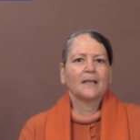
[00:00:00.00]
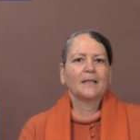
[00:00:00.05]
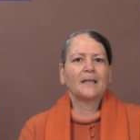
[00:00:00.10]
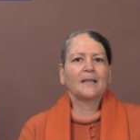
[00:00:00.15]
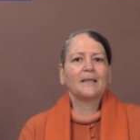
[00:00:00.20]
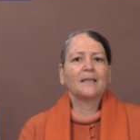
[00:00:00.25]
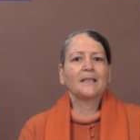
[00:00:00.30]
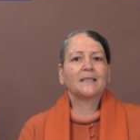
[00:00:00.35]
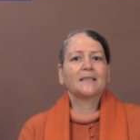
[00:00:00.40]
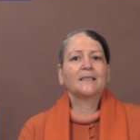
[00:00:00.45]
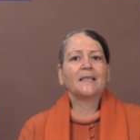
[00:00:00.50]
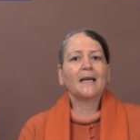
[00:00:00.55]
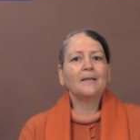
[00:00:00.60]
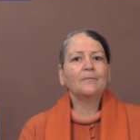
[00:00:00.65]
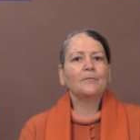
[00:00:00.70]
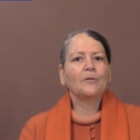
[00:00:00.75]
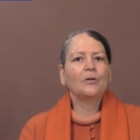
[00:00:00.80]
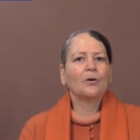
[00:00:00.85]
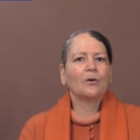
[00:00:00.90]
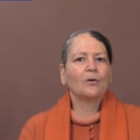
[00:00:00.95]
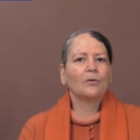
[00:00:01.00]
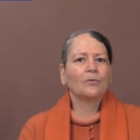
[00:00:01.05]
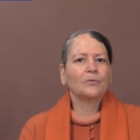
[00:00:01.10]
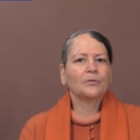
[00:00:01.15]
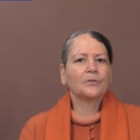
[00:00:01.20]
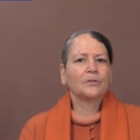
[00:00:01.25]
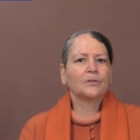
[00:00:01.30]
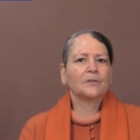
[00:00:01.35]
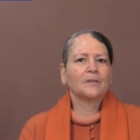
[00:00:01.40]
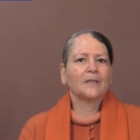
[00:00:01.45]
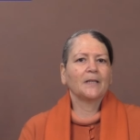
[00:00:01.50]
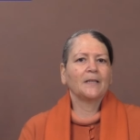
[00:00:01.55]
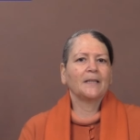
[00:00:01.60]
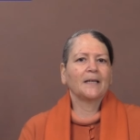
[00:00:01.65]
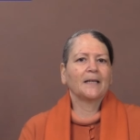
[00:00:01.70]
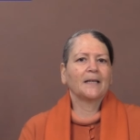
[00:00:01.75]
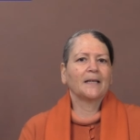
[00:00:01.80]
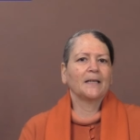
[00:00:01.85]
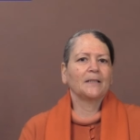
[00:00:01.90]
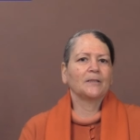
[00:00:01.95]
That the same goes in
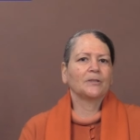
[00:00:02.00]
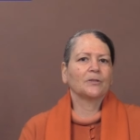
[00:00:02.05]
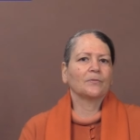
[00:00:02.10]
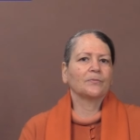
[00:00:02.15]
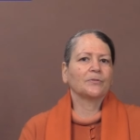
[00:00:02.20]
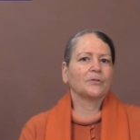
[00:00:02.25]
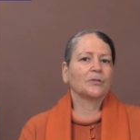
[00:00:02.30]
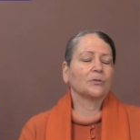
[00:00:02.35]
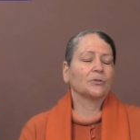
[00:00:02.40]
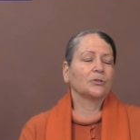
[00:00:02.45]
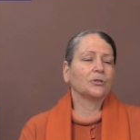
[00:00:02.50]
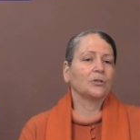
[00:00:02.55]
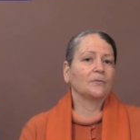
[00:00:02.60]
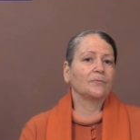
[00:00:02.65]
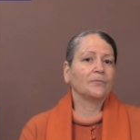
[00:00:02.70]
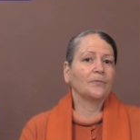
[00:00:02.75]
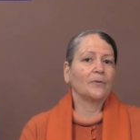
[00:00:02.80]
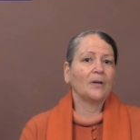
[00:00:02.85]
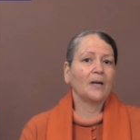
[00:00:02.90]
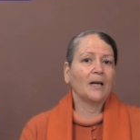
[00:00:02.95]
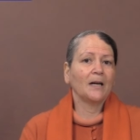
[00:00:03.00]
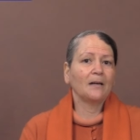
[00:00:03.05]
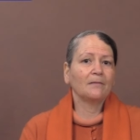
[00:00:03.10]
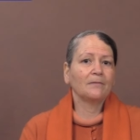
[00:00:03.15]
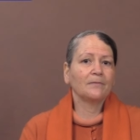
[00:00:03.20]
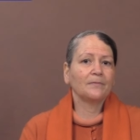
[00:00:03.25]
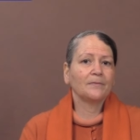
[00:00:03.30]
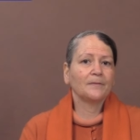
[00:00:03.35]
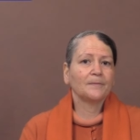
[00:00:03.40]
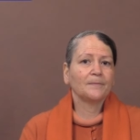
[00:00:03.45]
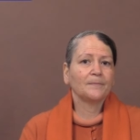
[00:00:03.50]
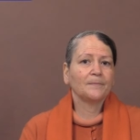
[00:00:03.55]
the case of searching for love,